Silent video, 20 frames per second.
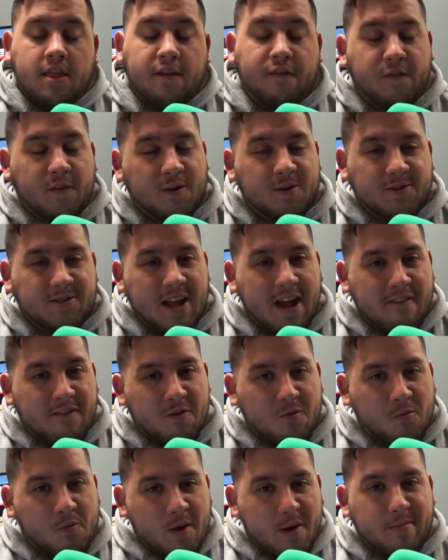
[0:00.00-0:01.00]
the first
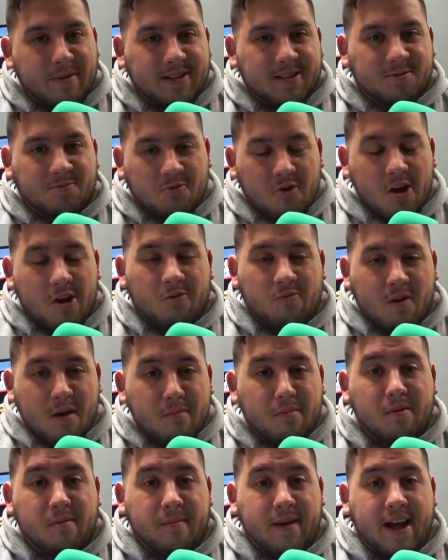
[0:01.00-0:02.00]
ever women's Royal
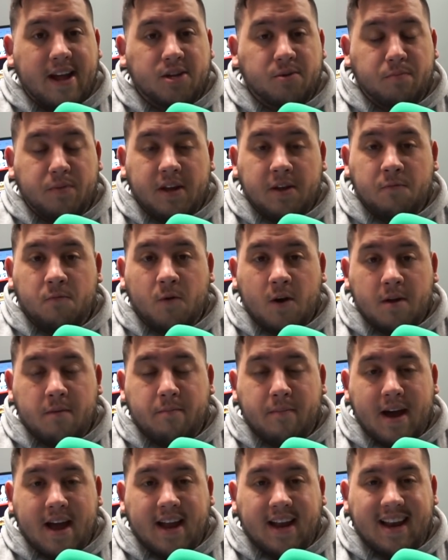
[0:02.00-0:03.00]
Rumble match being
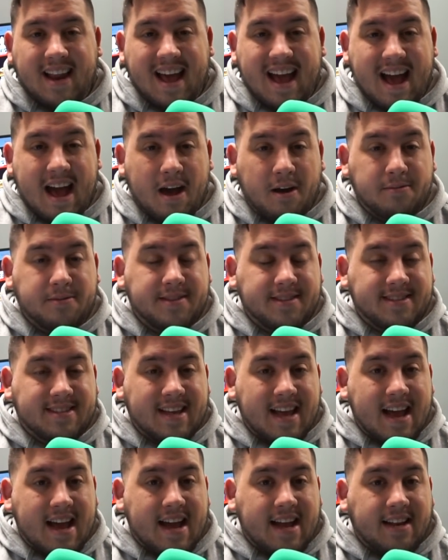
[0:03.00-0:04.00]
won by an
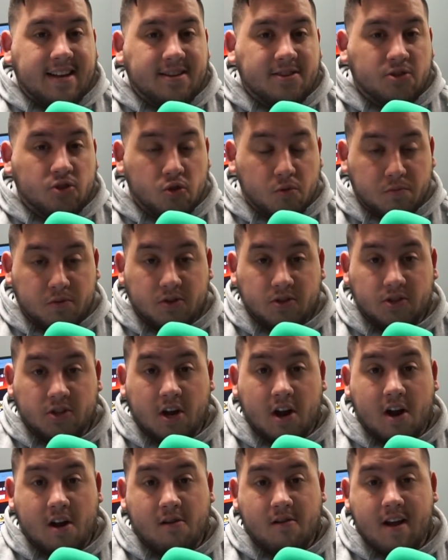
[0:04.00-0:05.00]
outside
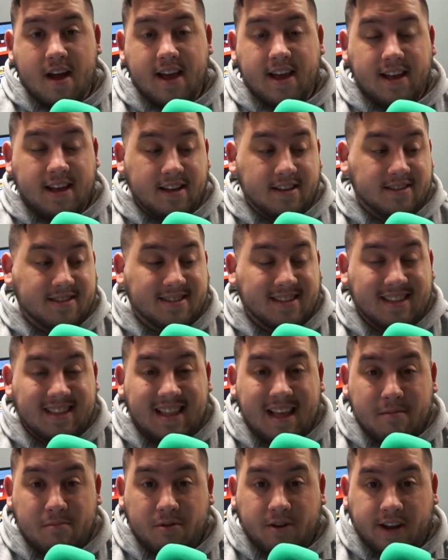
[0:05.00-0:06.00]
superstar, right? A
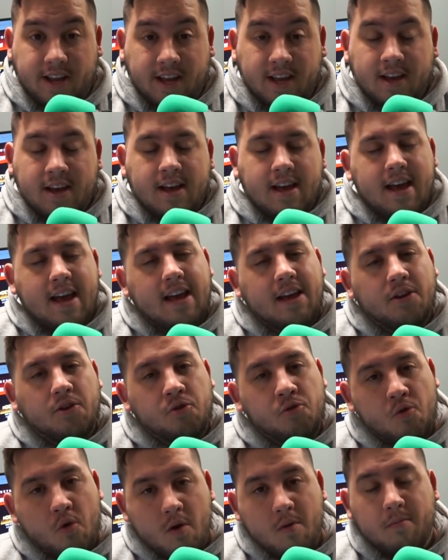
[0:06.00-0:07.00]
celebrity.
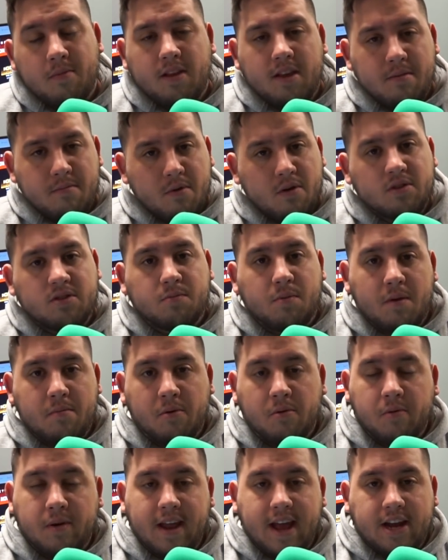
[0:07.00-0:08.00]
Normally, most
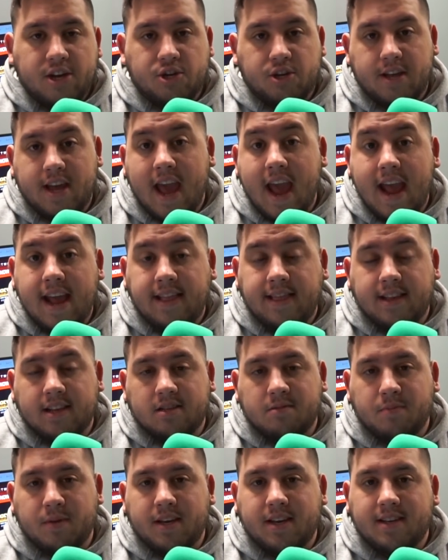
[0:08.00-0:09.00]
people would actually hate
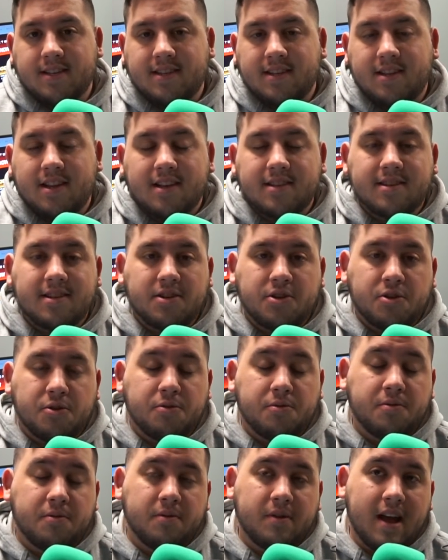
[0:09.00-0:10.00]
this because it doesn't
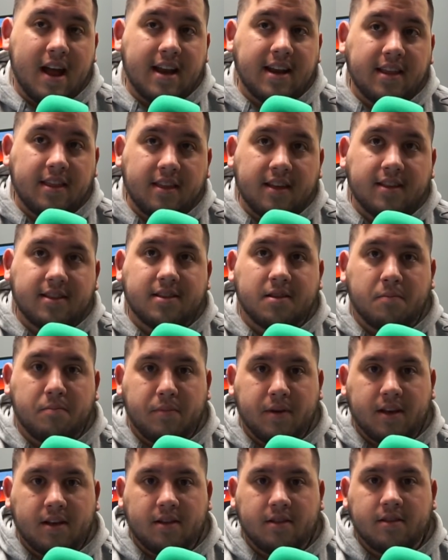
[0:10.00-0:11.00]
do anything to
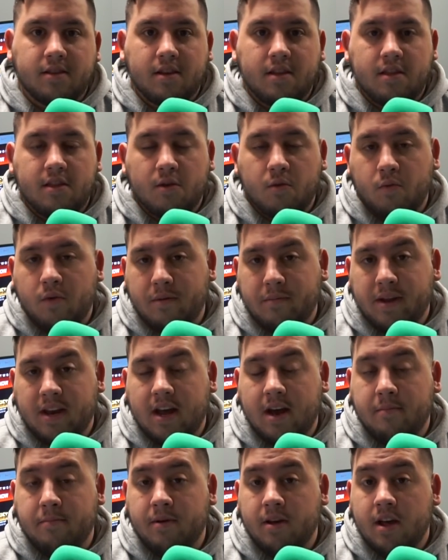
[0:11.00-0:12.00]
build the women
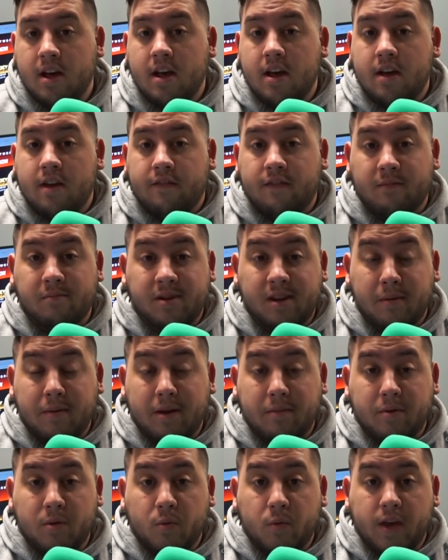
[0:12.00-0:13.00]
up from
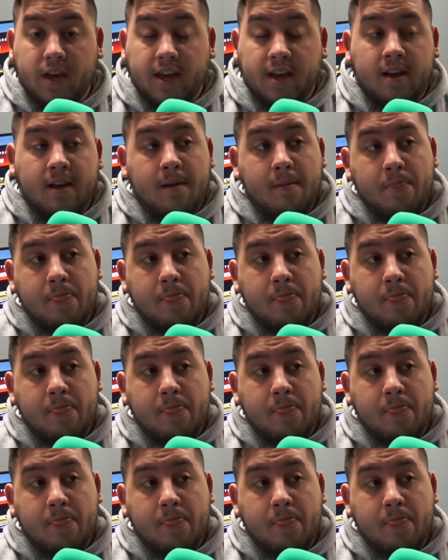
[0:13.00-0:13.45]
WWE.